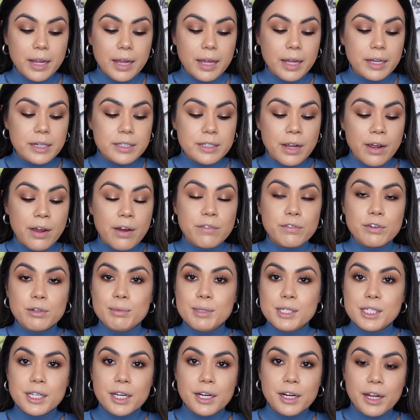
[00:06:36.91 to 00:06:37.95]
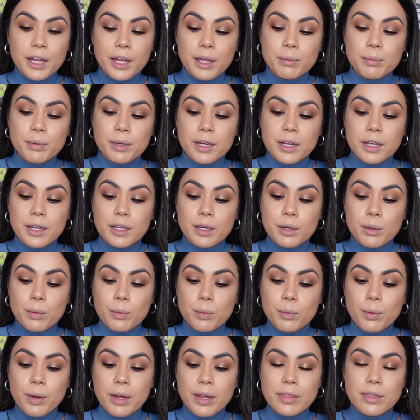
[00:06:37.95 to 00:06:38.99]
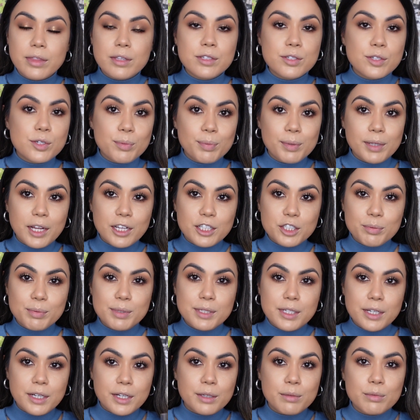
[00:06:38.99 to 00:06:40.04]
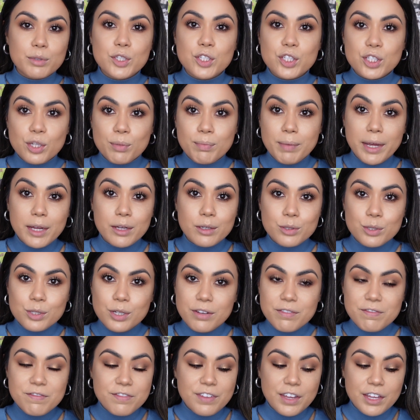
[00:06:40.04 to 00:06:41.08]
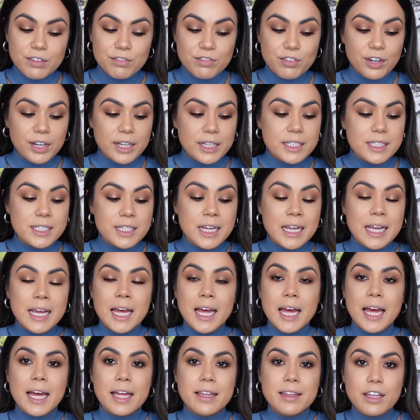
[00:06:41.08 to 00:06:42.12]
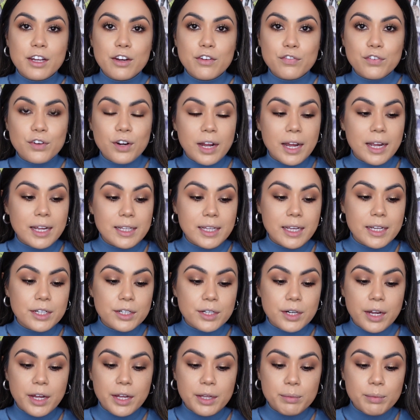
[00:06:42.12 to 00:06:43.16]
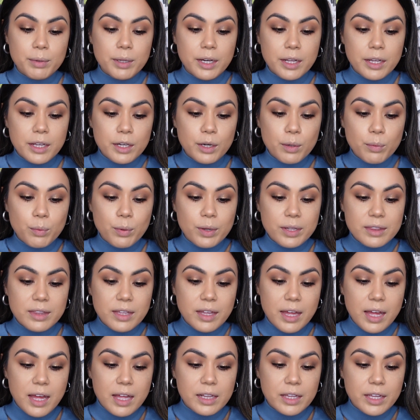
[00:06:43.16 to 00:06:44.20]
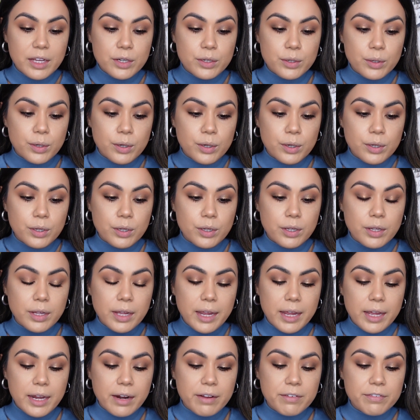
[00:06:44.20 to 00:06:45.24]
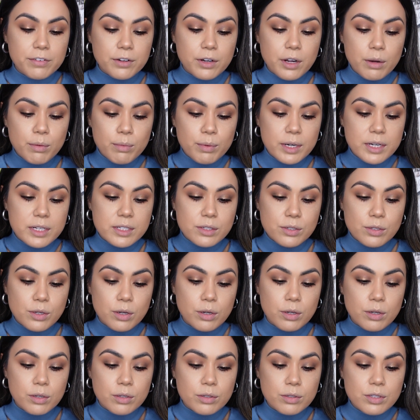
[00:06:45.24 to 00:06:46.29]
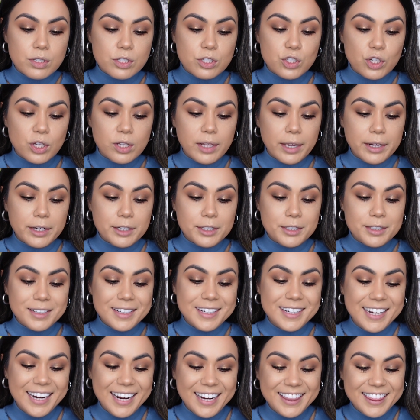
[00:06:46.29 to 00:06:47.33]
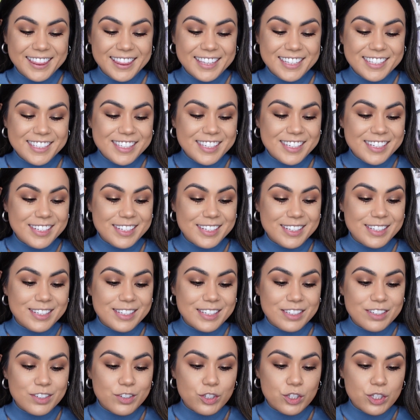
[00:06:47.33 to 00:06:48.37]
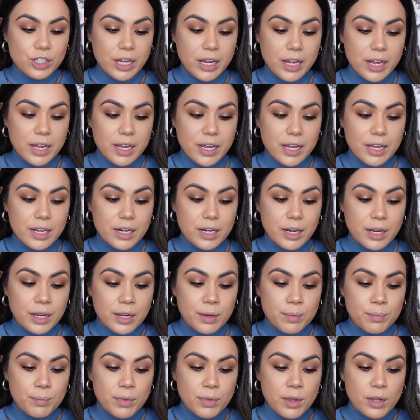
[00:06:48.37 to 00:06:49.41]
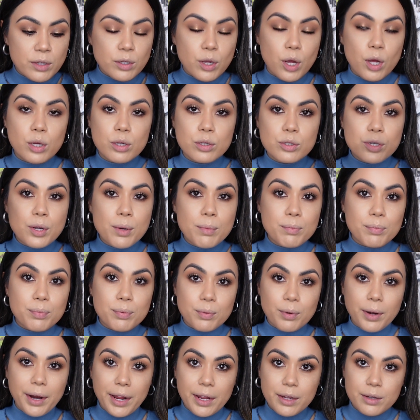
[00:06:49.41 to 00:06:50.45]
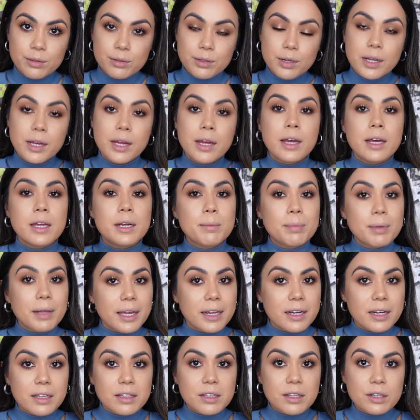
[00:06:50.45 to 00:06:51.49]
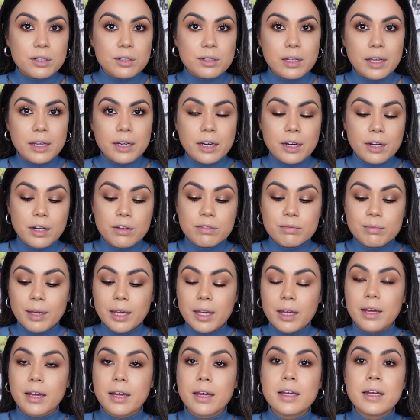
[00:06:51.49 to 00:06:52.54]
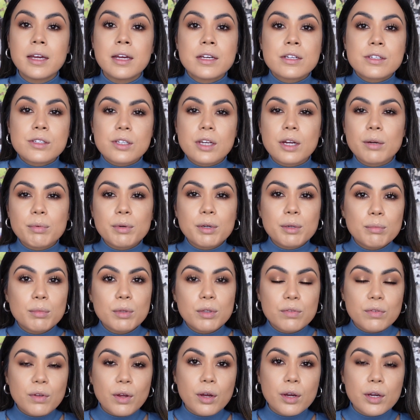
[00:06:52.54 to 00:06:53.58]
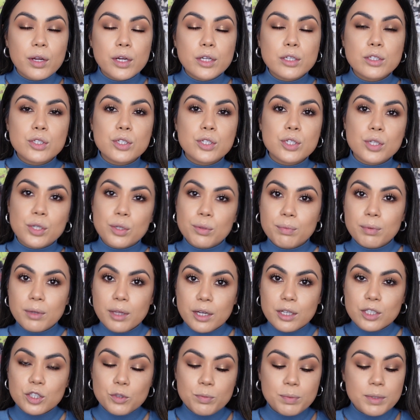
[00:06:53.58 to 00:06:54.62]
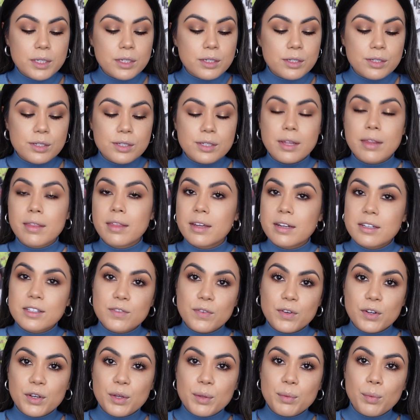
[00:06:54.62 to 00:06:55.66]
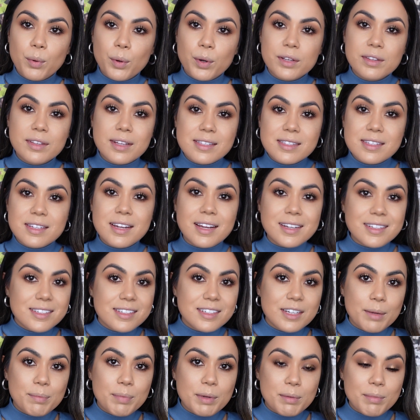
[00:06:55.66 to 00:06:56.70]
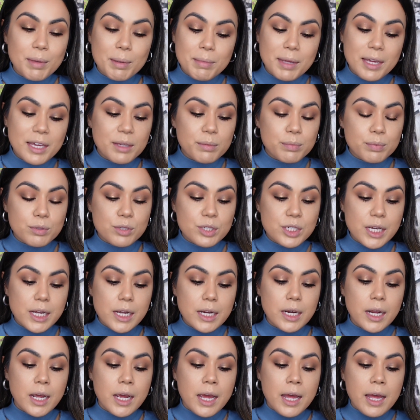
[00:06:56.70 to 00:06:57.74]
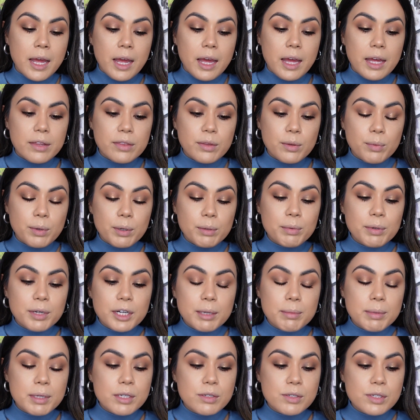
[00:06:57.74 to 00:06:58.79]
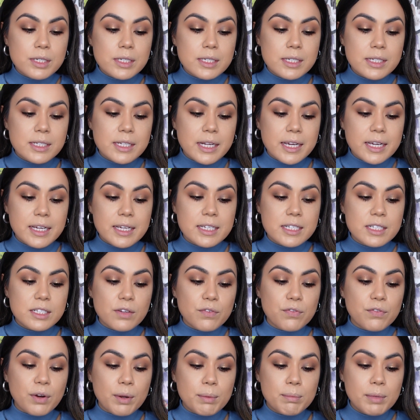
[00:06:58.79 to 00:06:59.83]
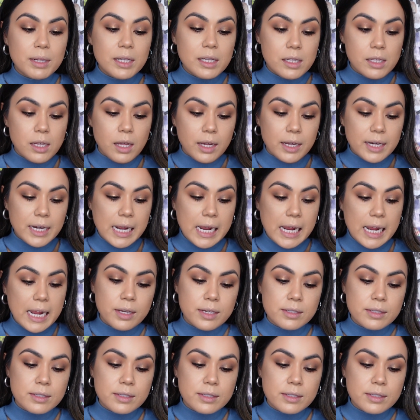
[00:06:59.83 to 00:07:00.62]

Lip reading: And for mascara, I went in with the Super Lash Mascara, which is my all-time favorite. And then for eyeliner, I went in with the LA Girl, and I forgot what it's called, gel liner. And this is in the shade called Brown, and applied it in the inner lining of my eye. So now we're going to move on to blush, because that is very important. That's the next step in my makeup routine. And the one we're going to be using today is from Milani.